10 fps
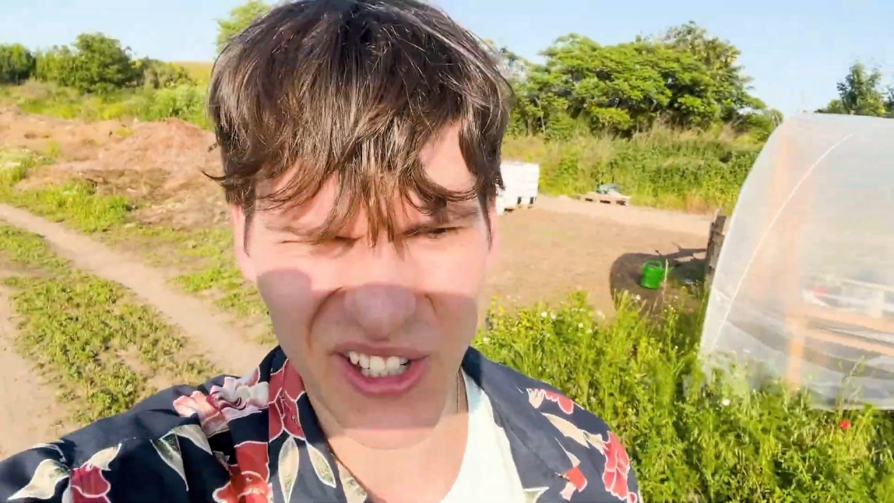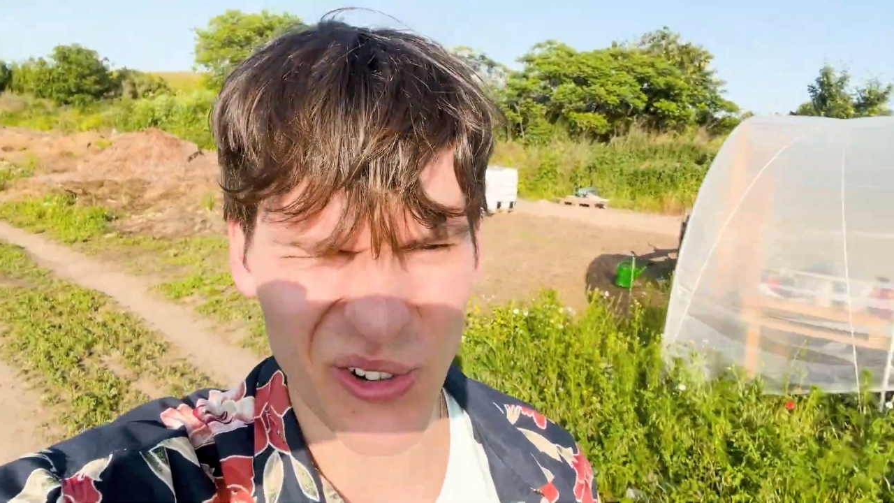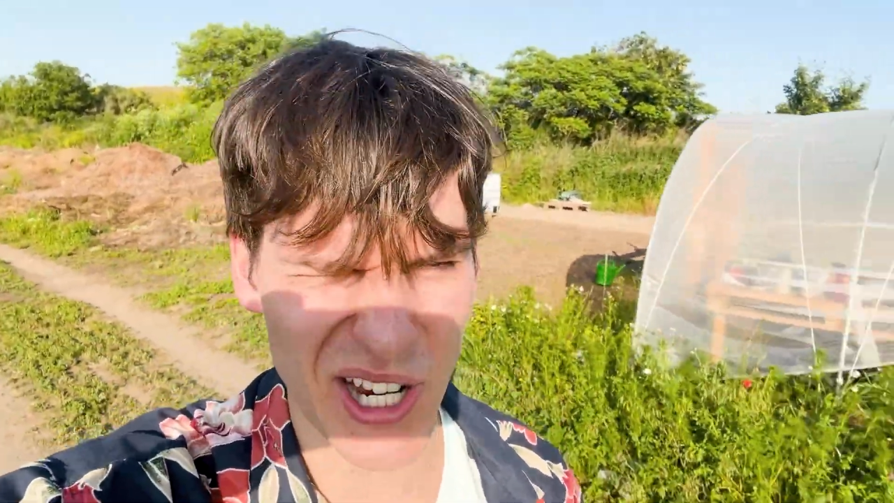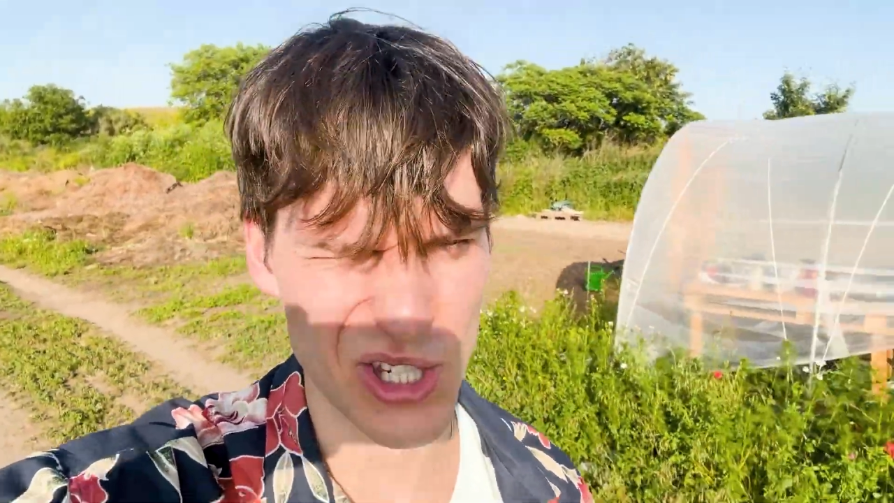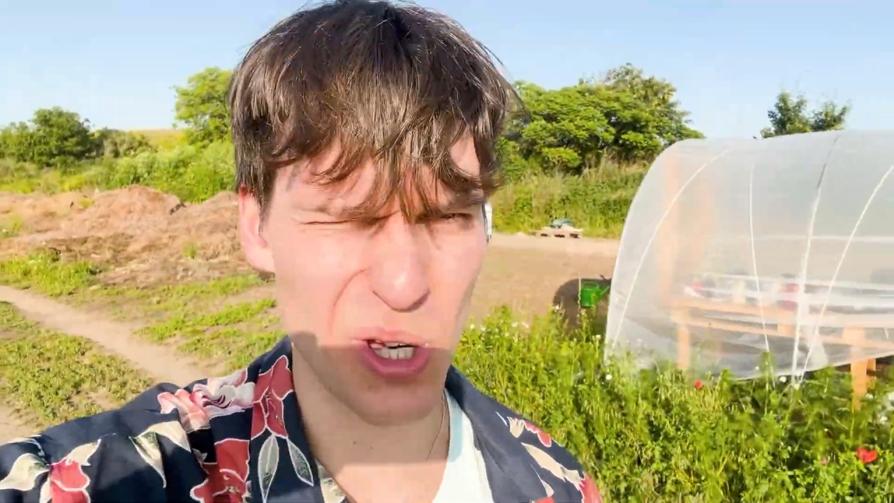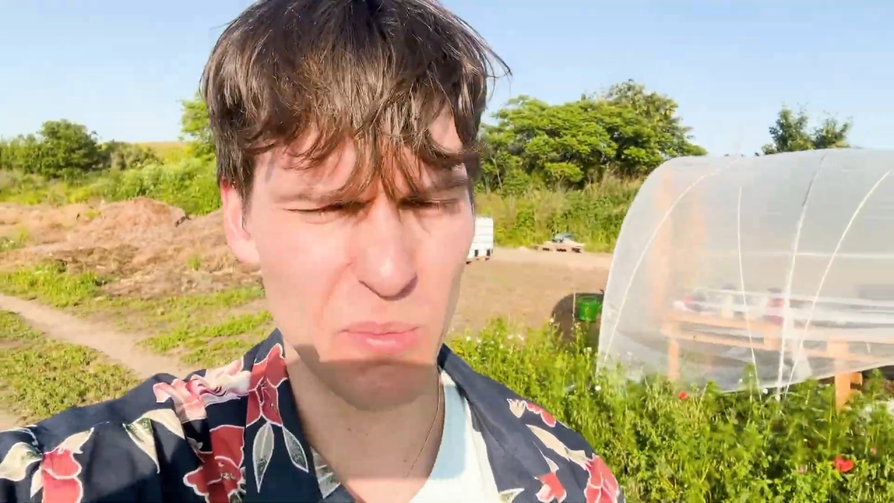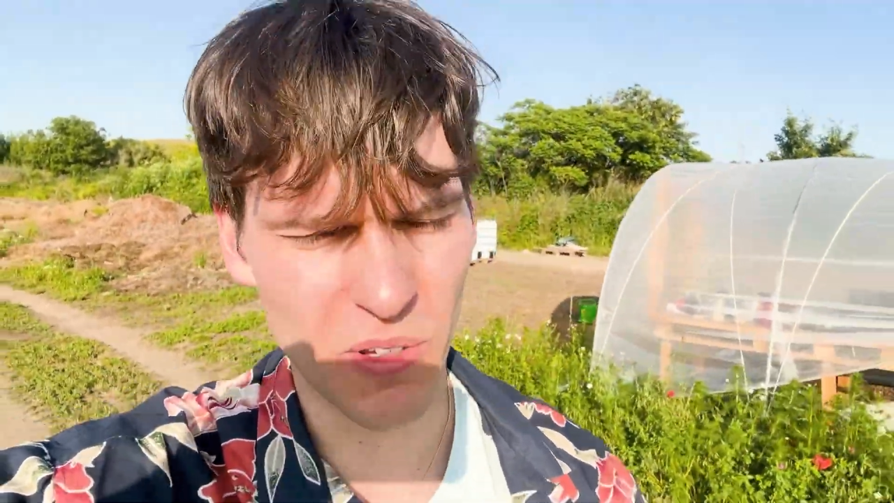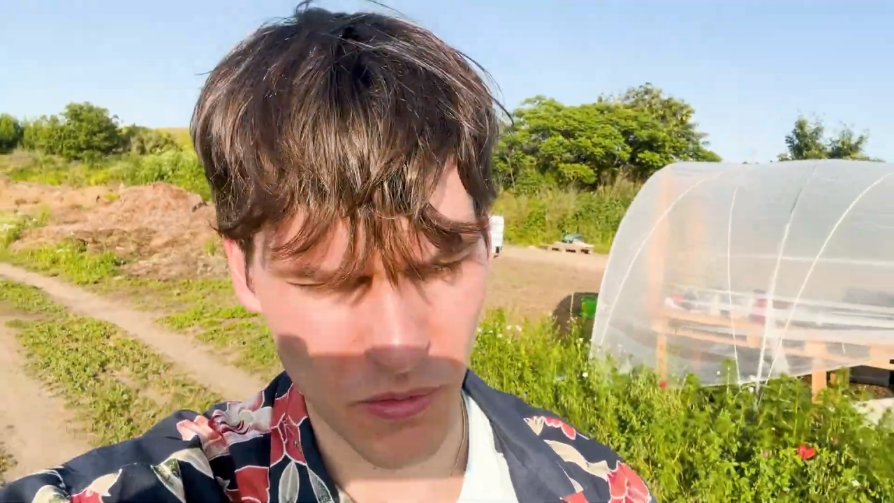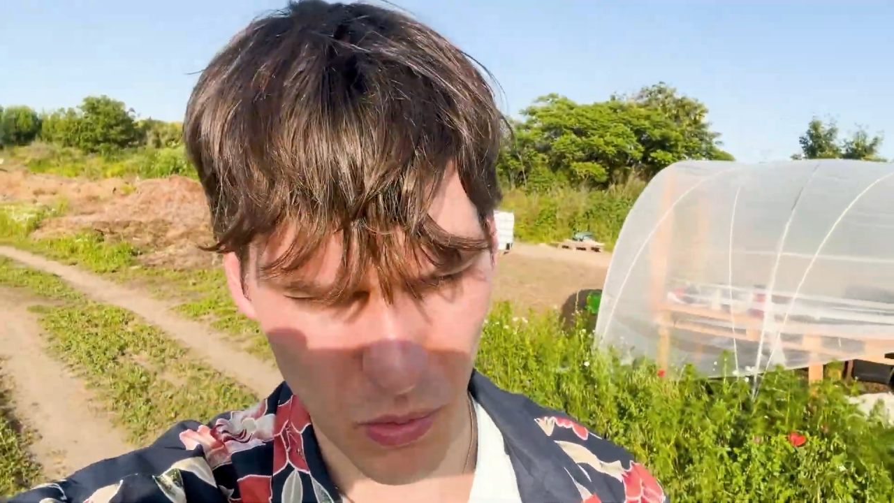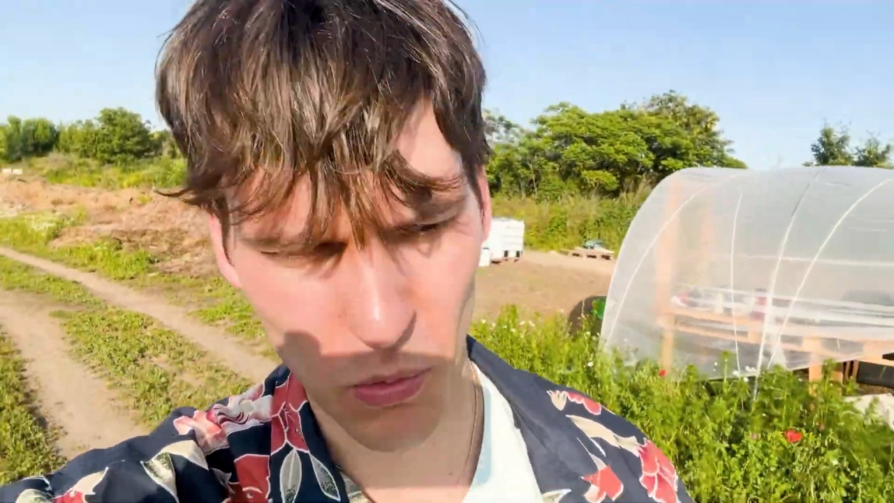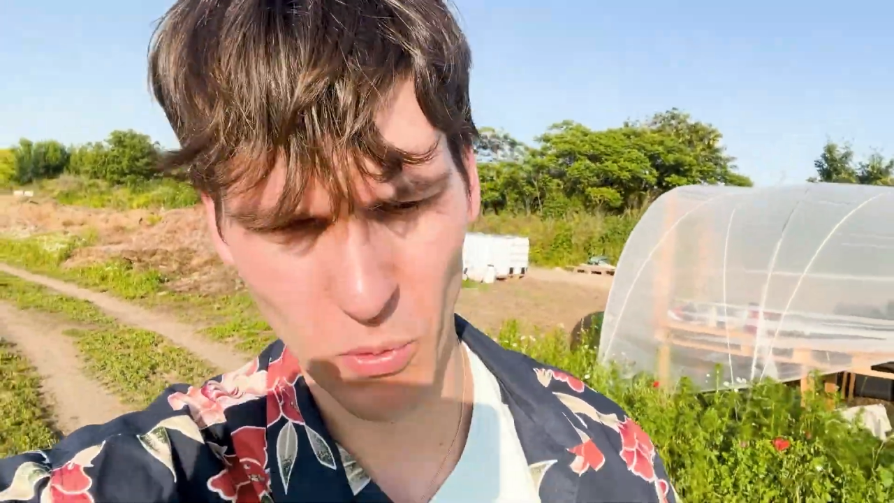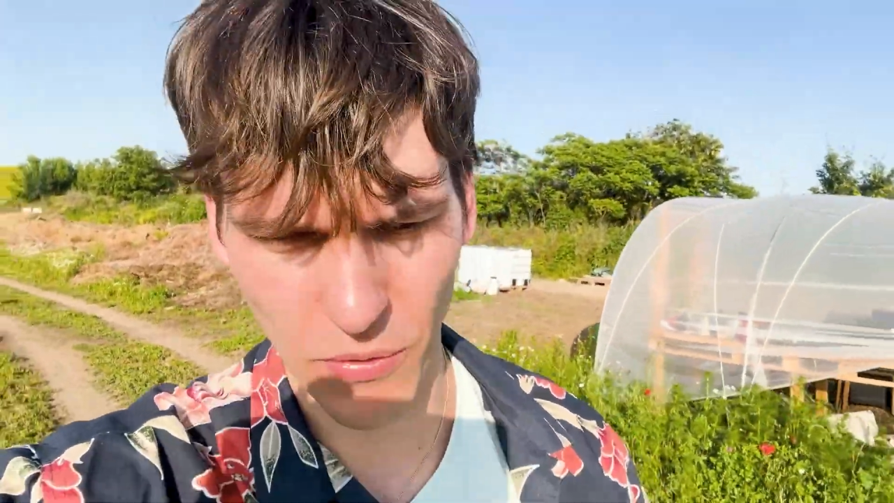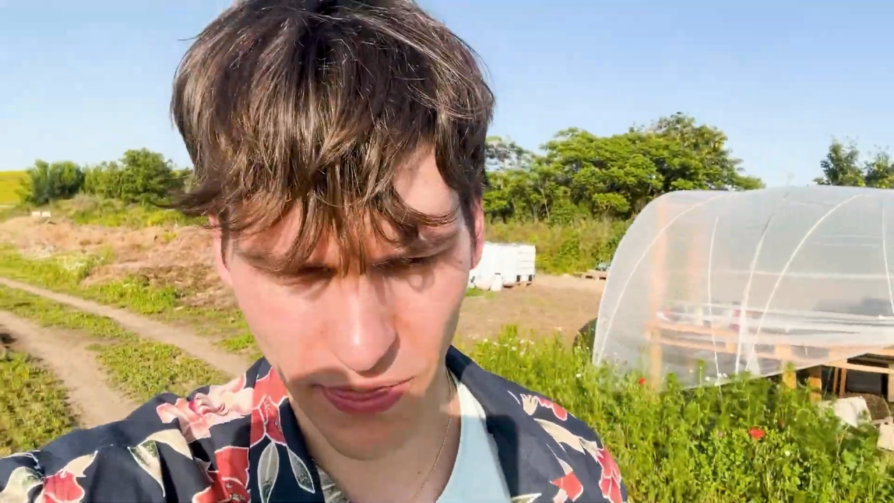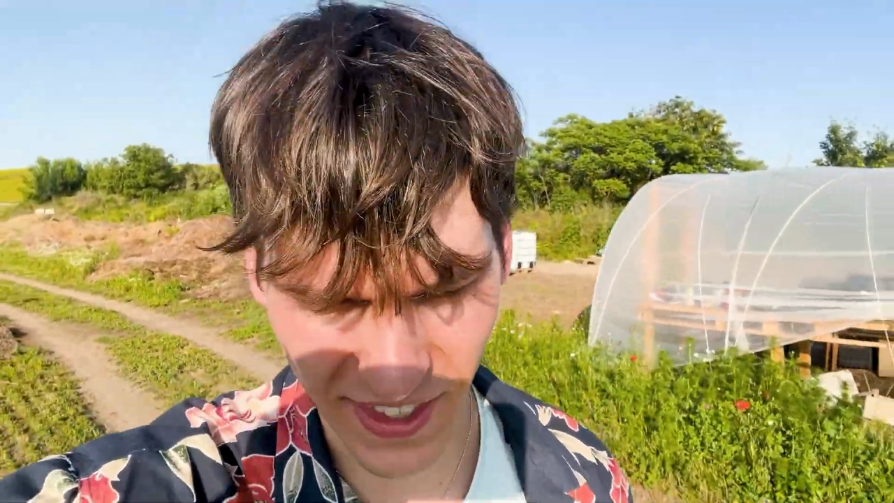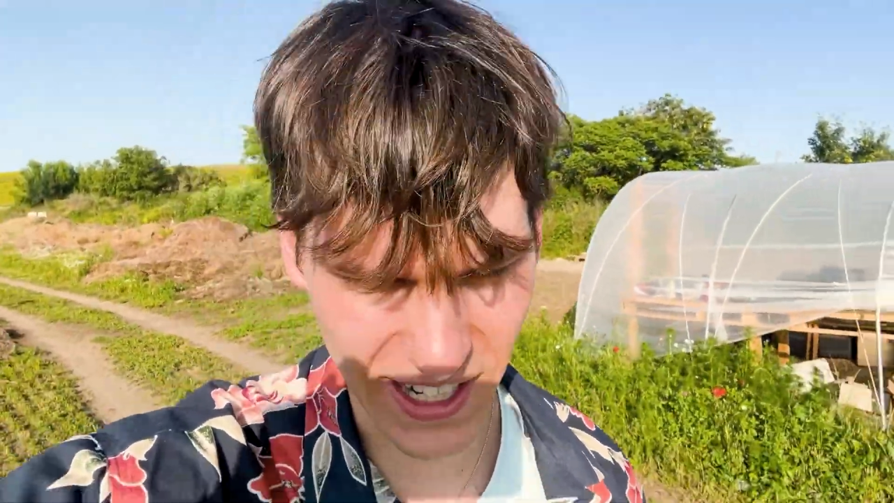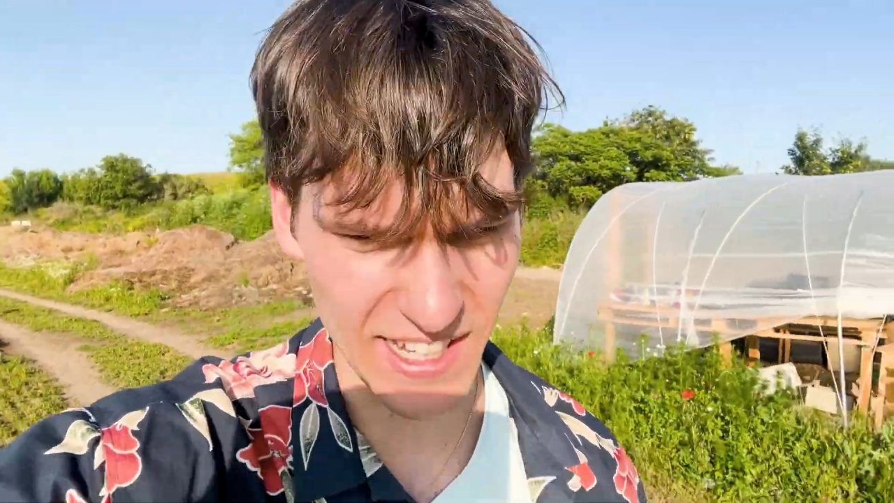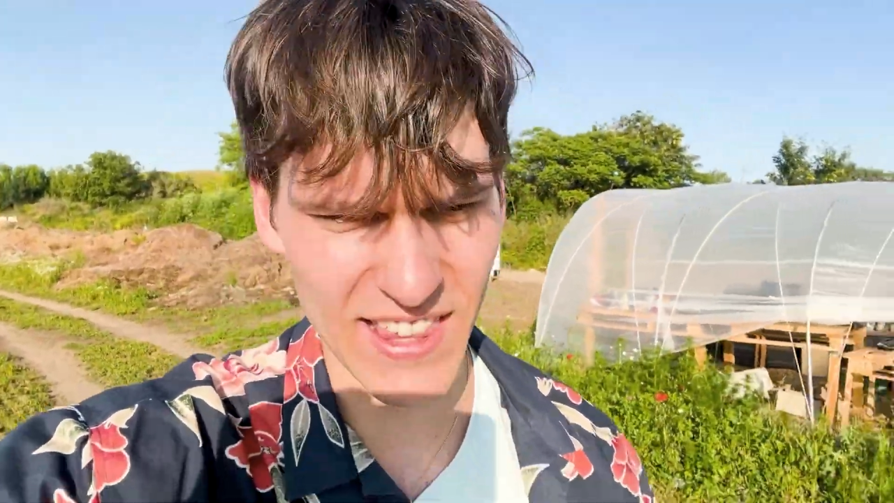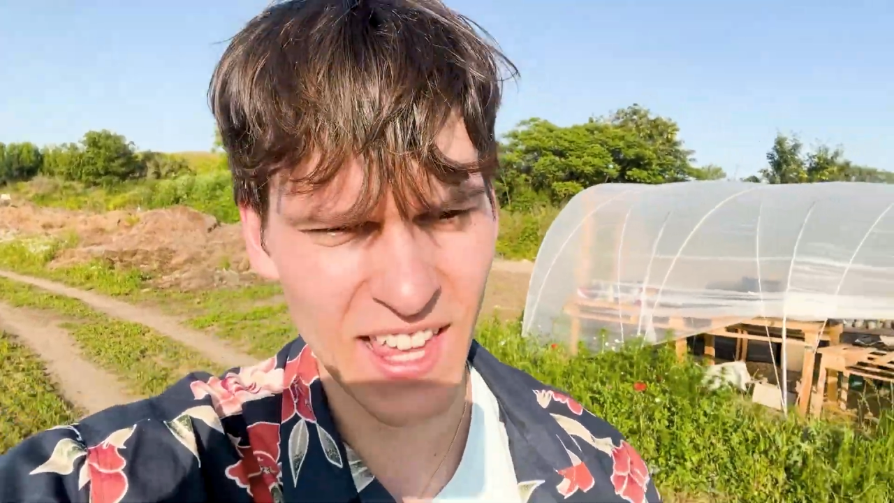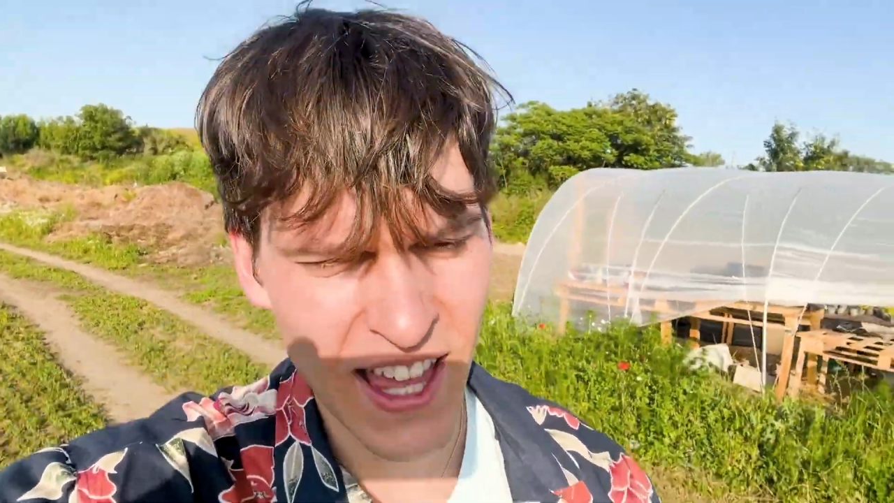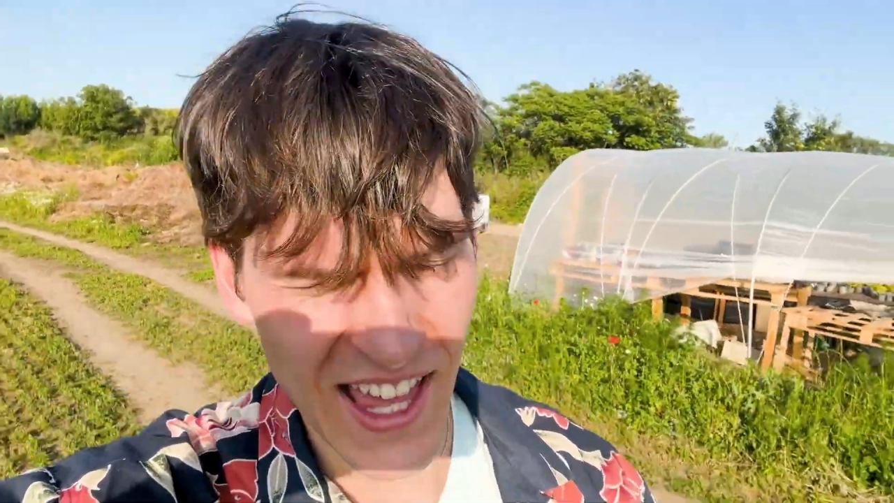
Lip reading: the right job with thinning it.